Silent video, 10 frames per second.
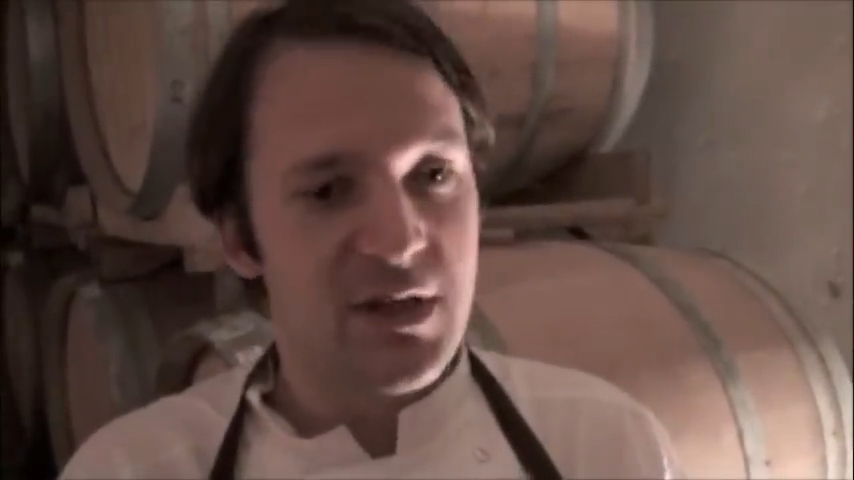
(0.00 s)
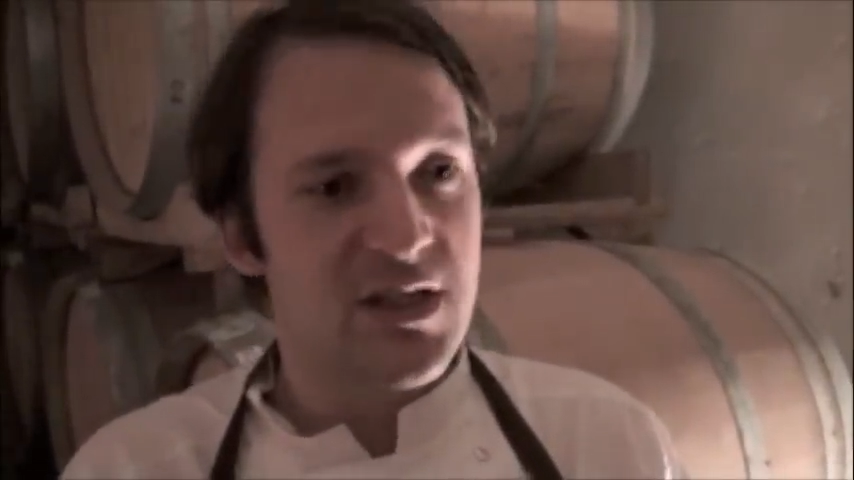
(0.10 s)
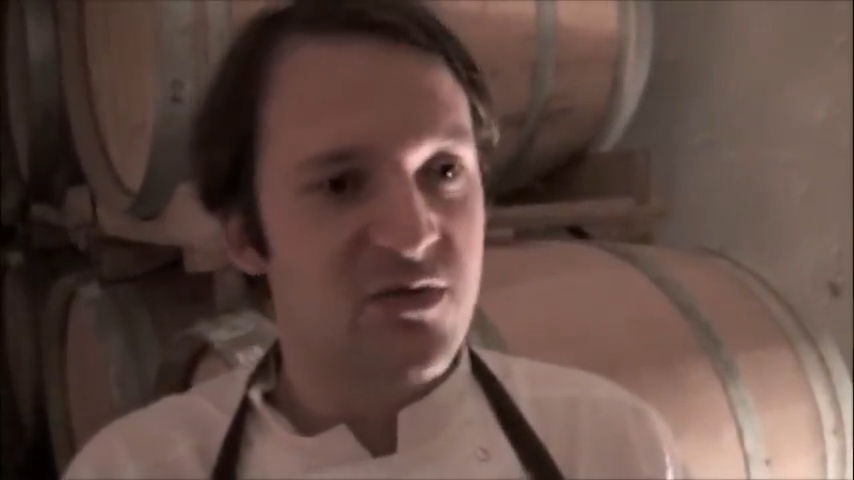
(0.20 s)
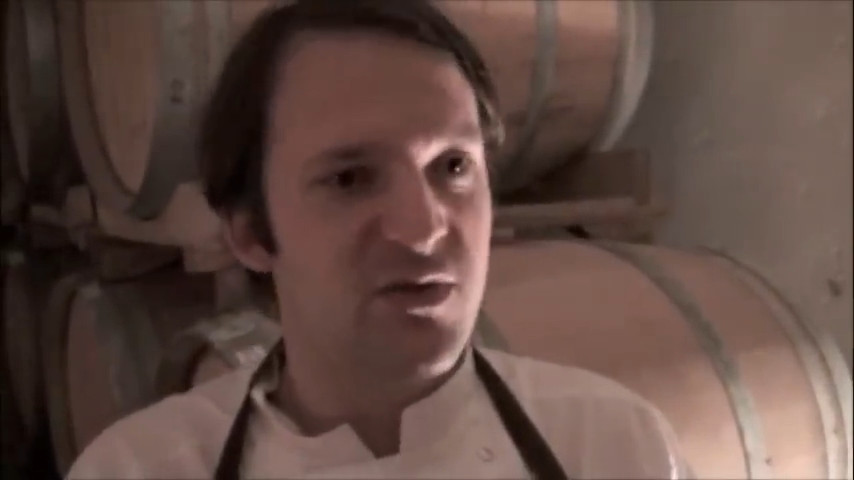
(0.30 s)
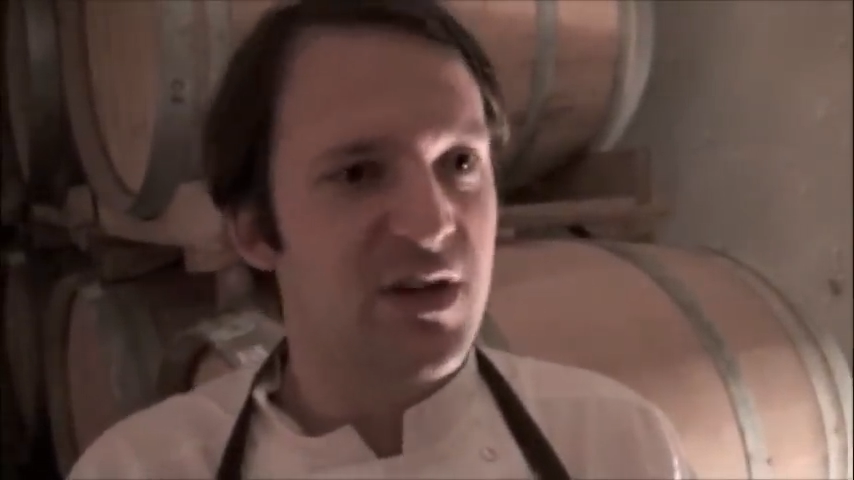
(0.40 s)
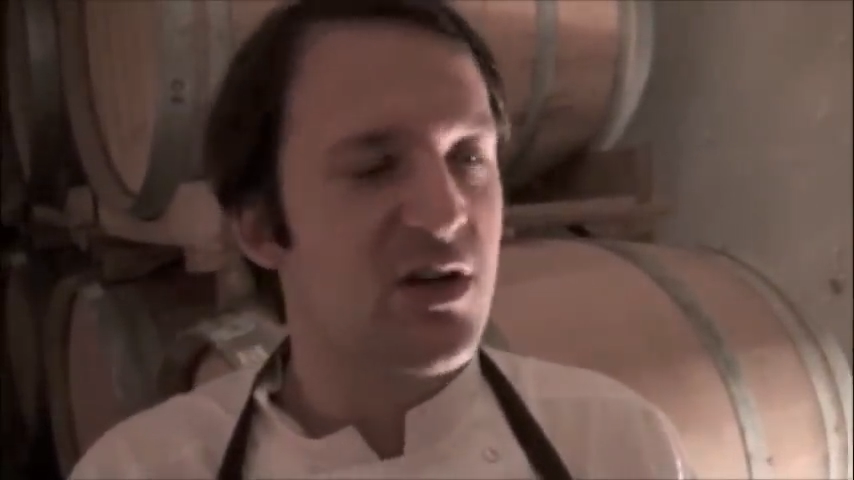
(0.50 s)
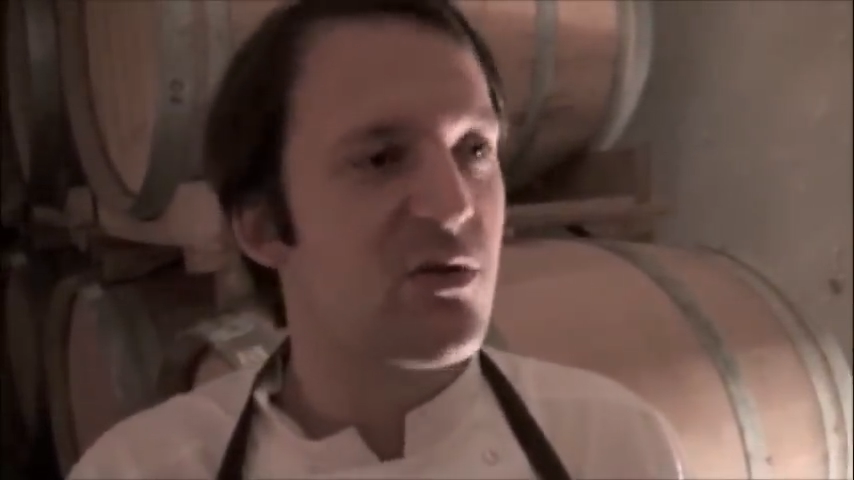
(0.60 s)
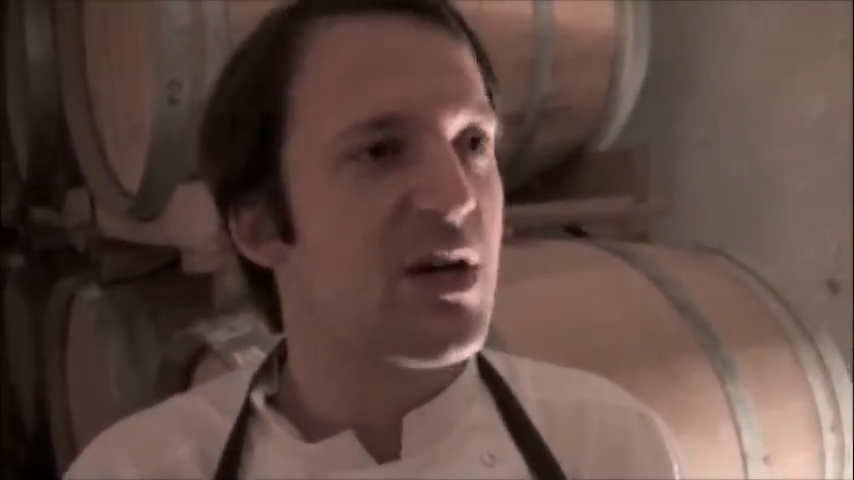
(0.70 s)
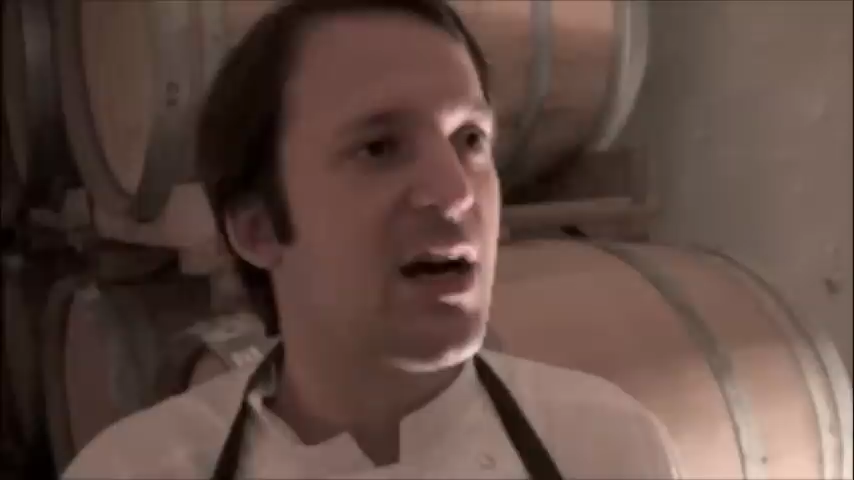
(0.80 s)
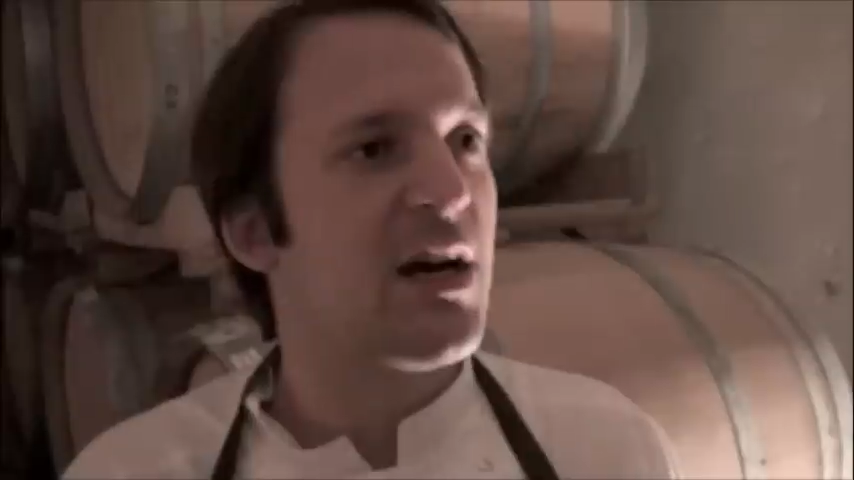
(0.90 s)
these
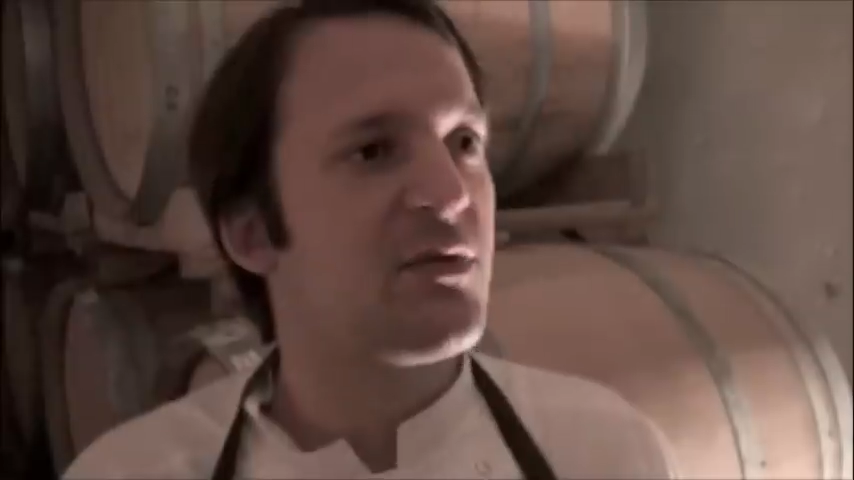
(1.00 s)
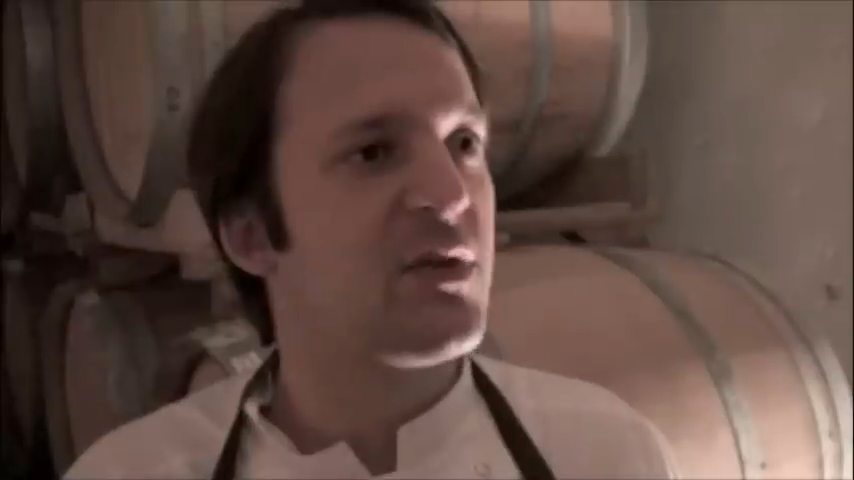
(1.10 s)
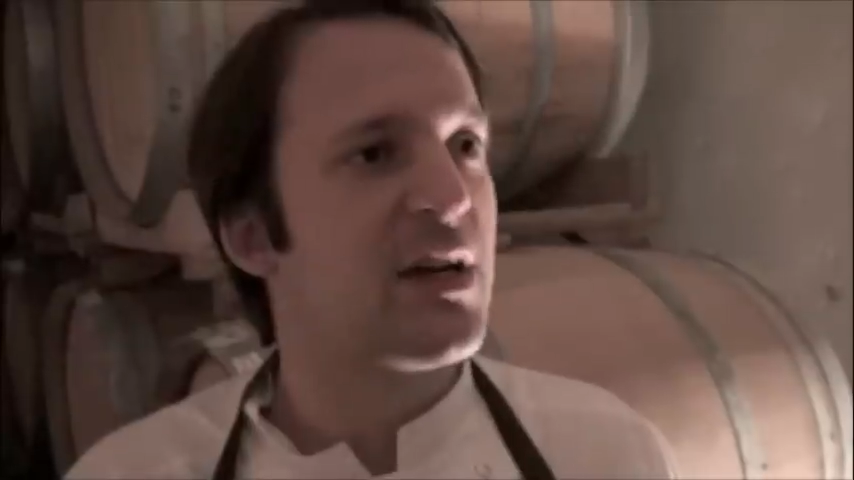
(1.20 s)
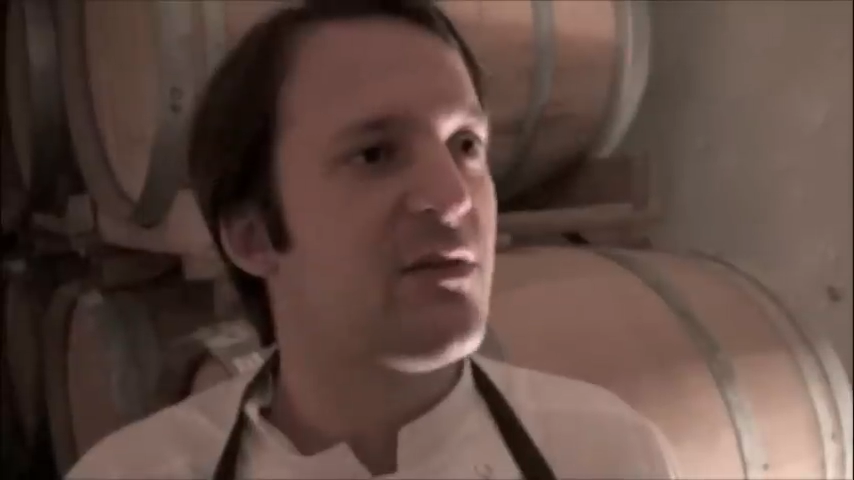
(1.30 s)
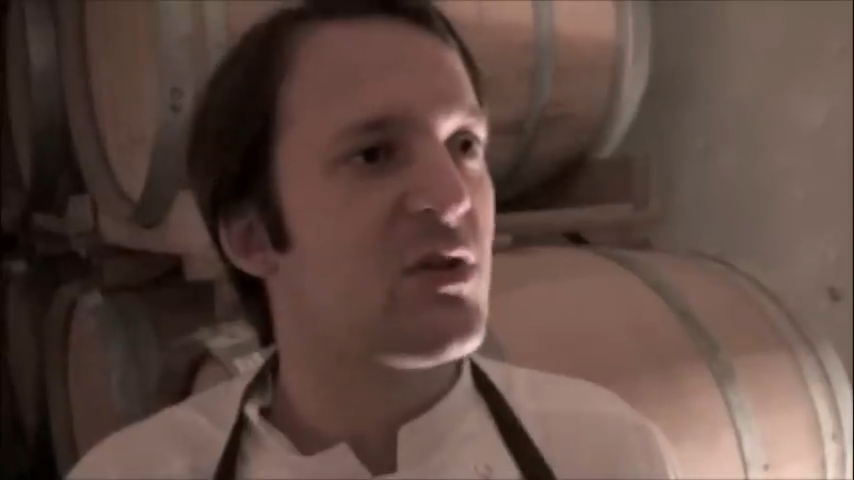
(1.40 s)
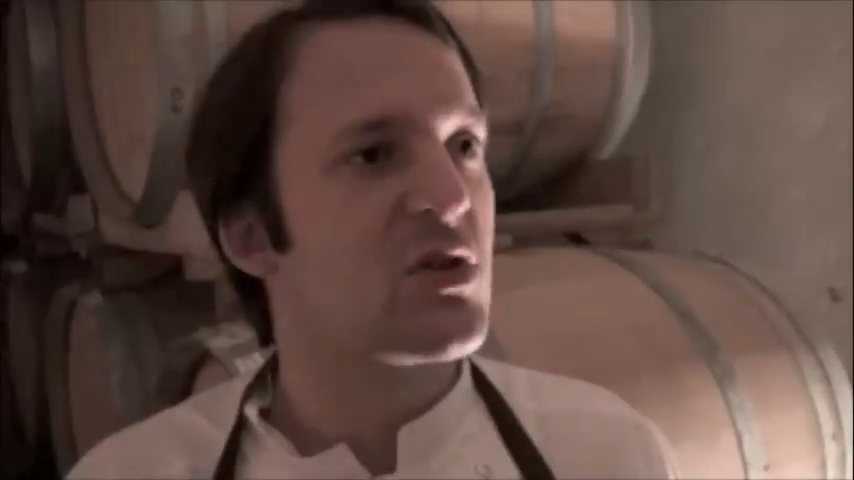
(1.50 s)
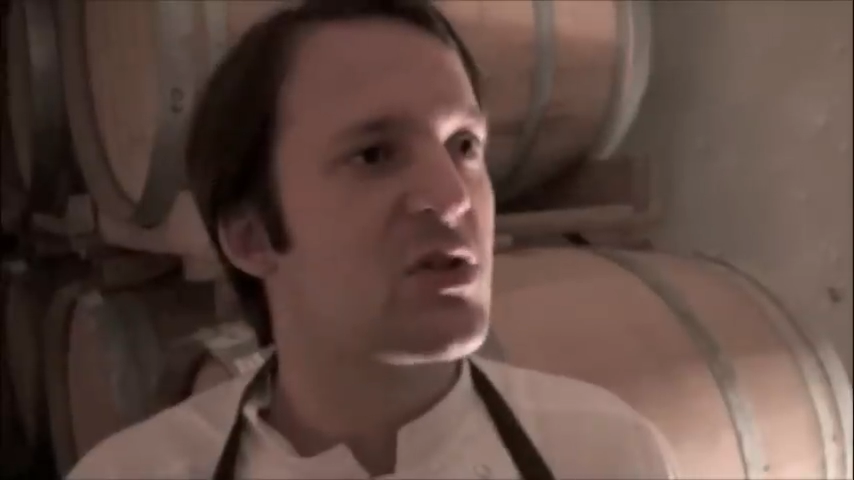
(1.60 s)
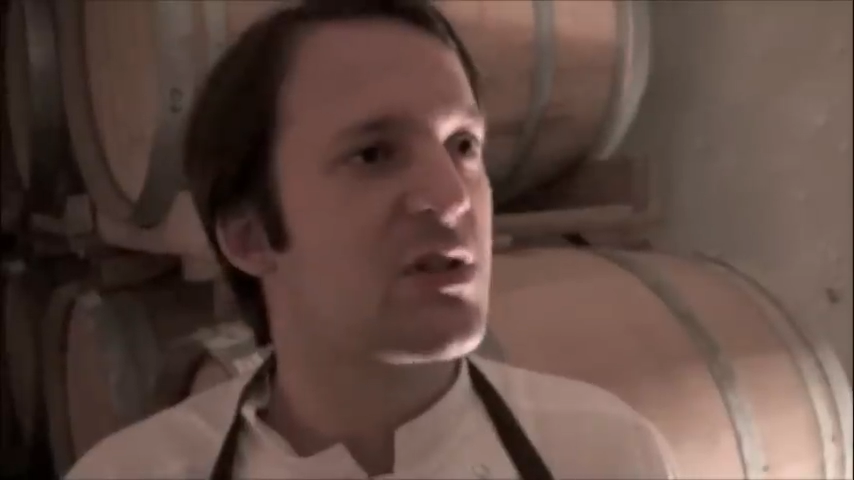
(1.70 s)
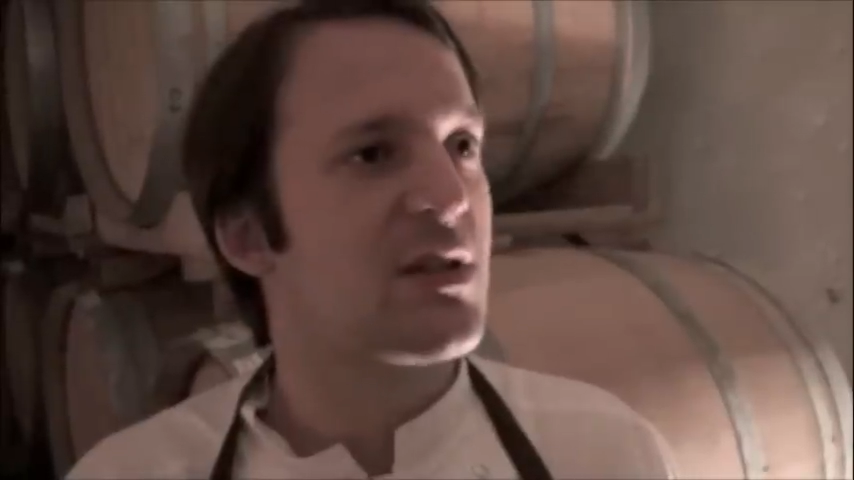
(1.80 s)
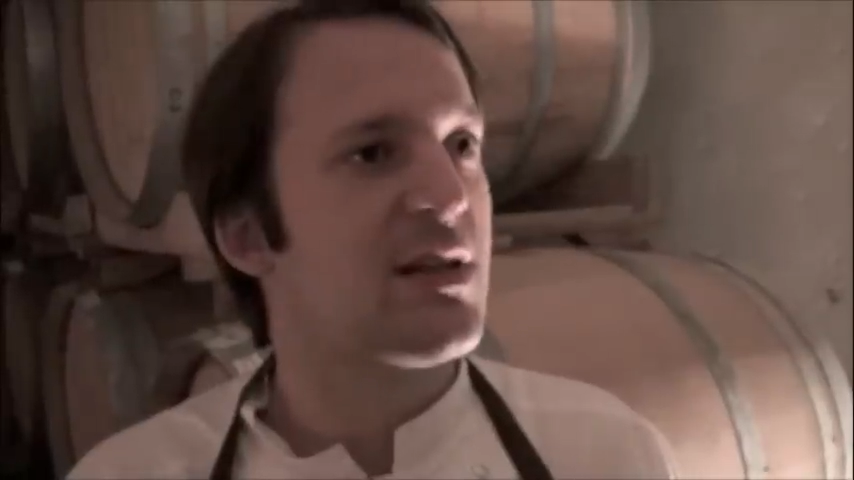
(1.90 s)
vinegary hot flavors